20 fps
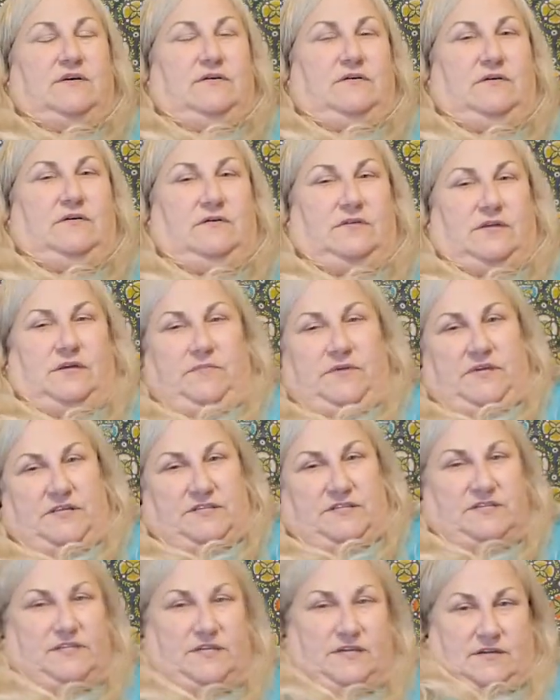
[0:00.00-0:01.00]
oh give me a
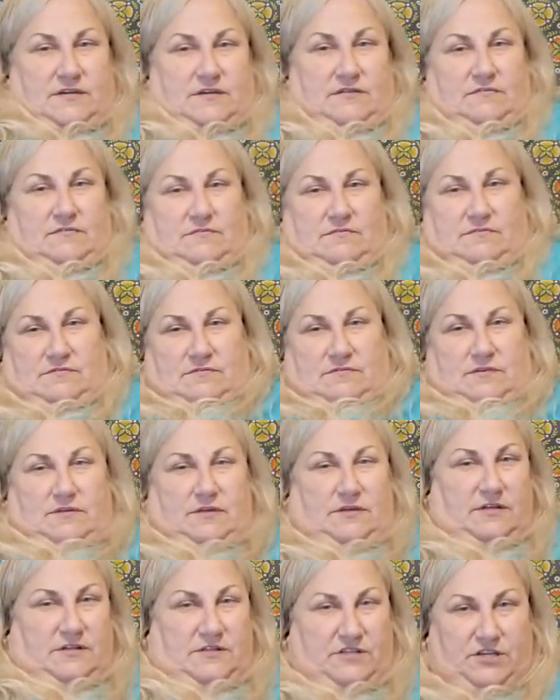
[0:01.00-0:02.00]
second to
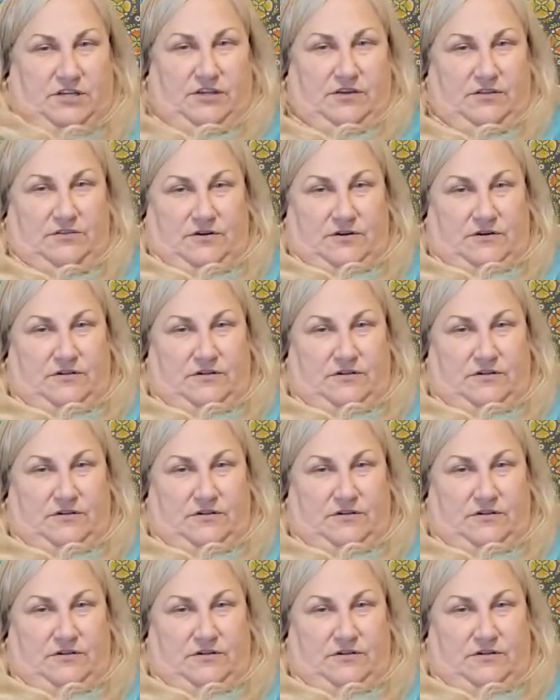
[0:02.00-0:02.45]
get together